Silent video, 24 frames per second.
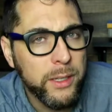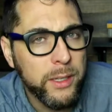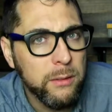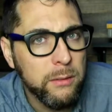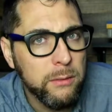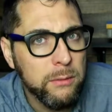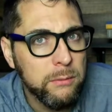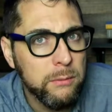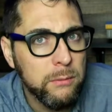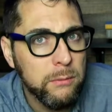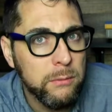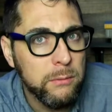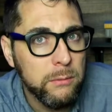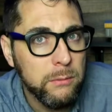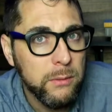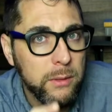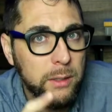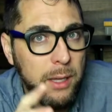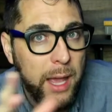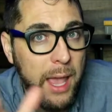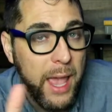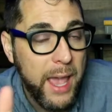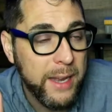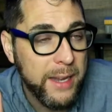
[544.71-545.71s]
woman
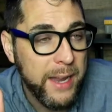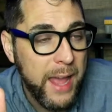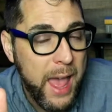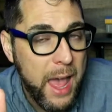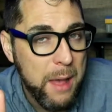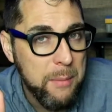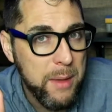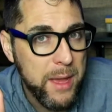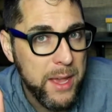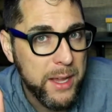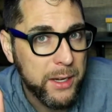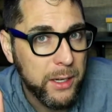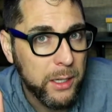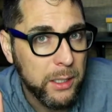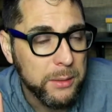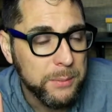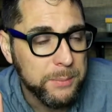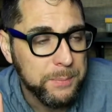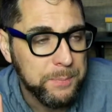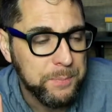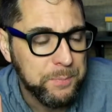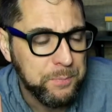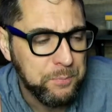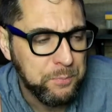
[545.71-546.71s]
and
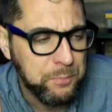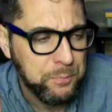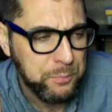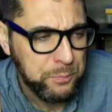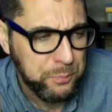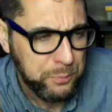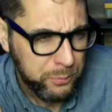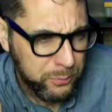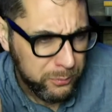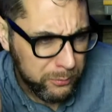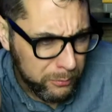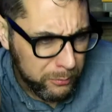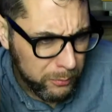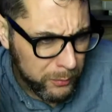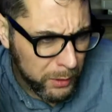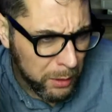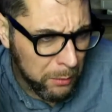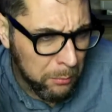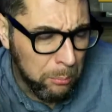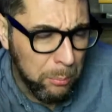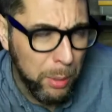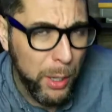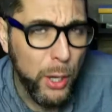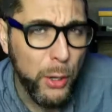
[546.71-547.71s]
Hatmaker
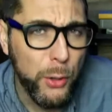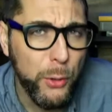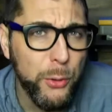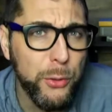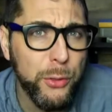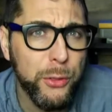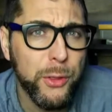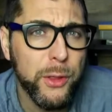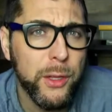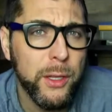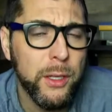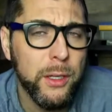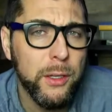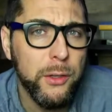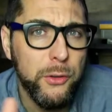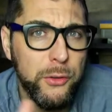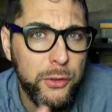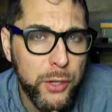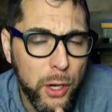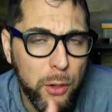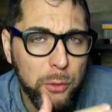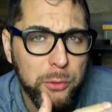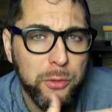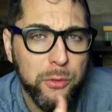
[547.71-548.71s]
both
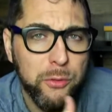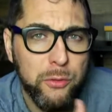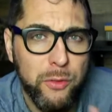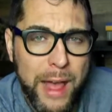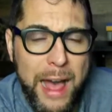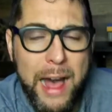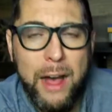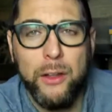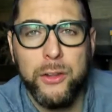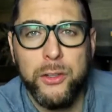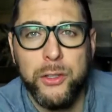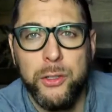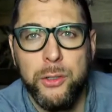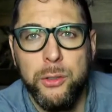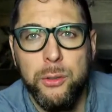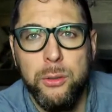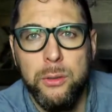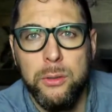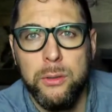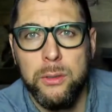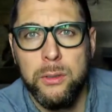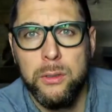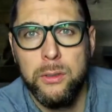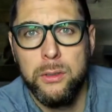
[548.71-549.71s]
don't
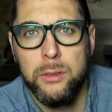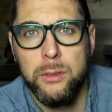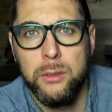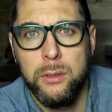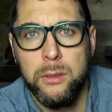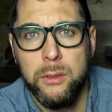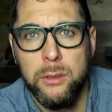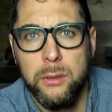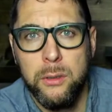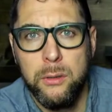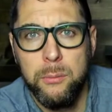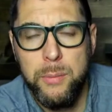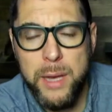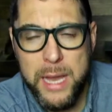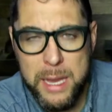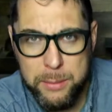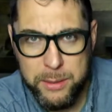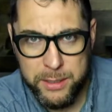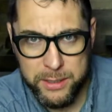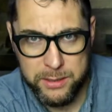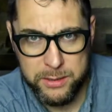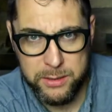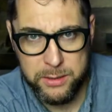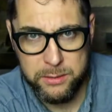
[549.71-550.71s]
value
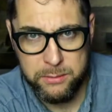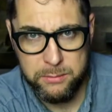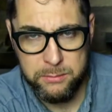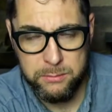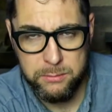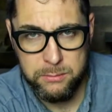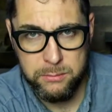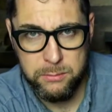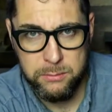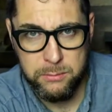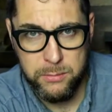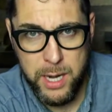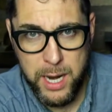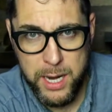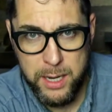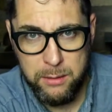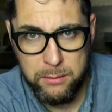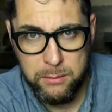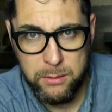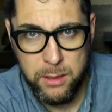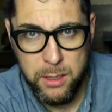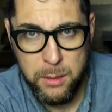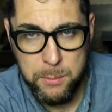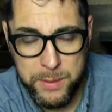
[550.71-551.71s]
babies,
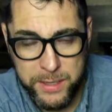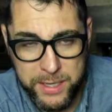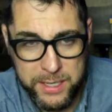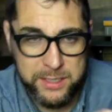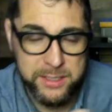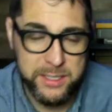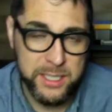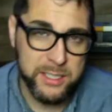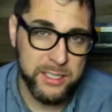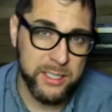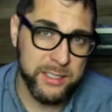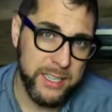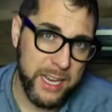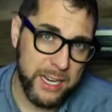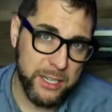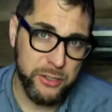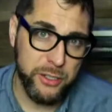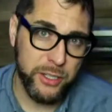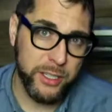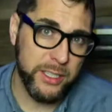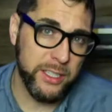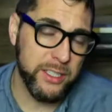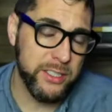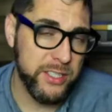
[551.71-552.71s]
right? Because this is
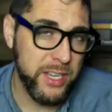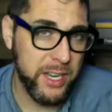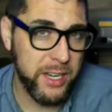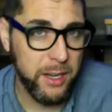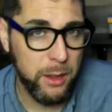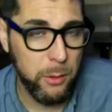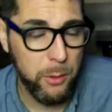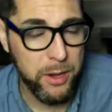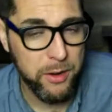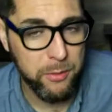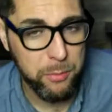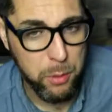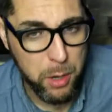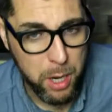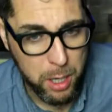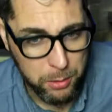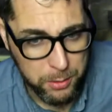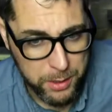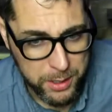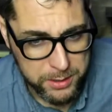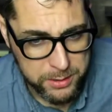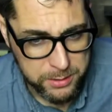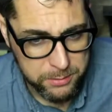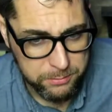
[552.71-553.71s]
actually going to stand in the way of
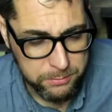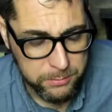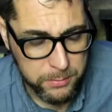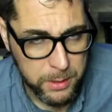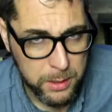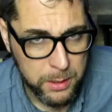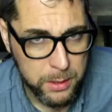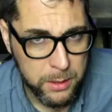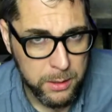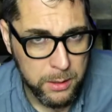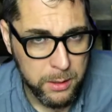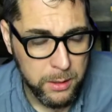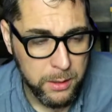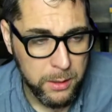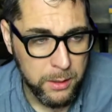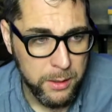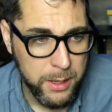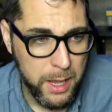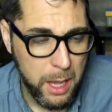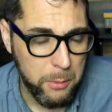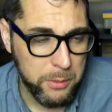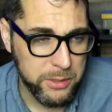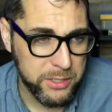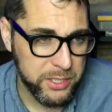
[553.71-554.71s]
progress.
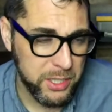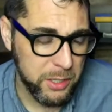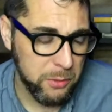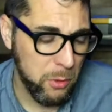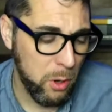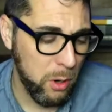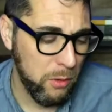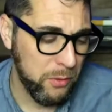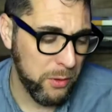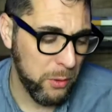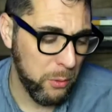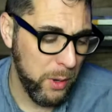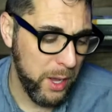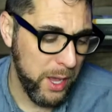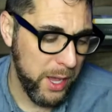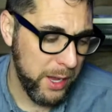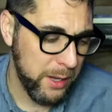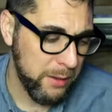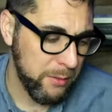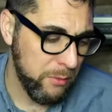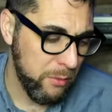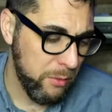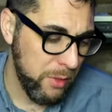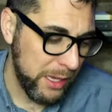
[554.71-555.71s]
And we see Roe v.
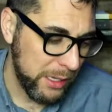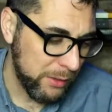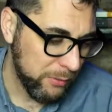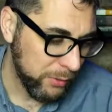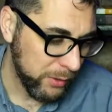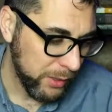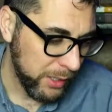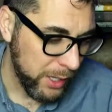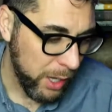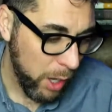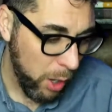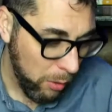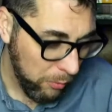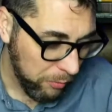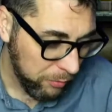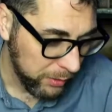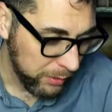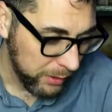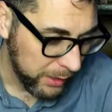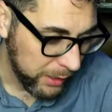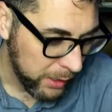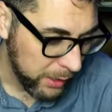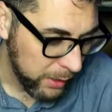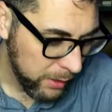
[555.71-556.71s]
Wade, thankfully,
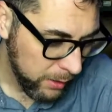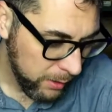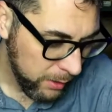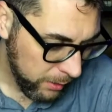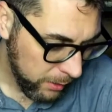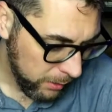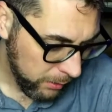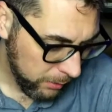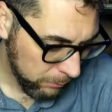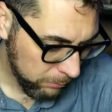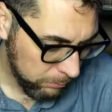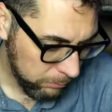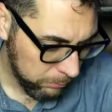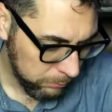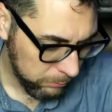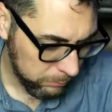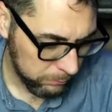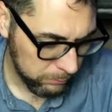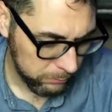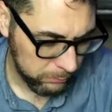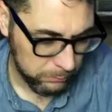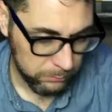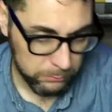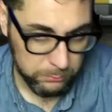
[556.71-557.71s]
hopefully,
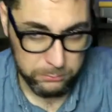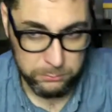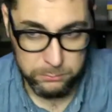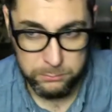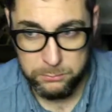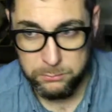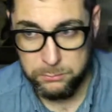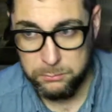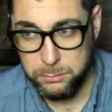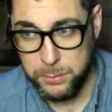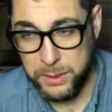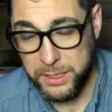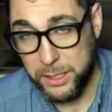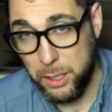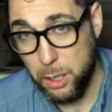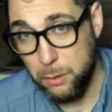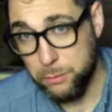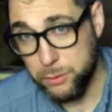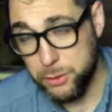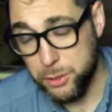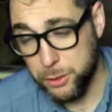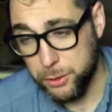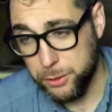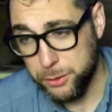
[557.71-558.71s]

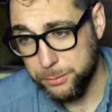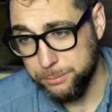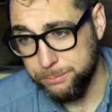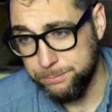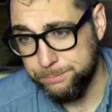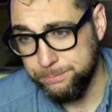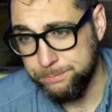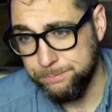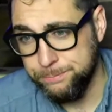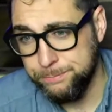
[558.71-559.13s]
being overturned.